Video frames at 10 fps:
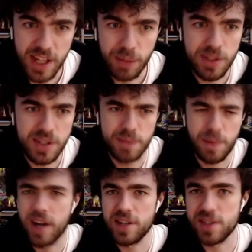which just
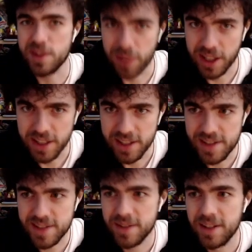banishes some
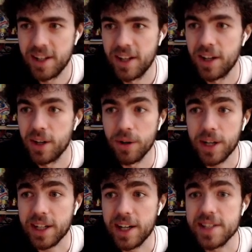cards. Alright guys,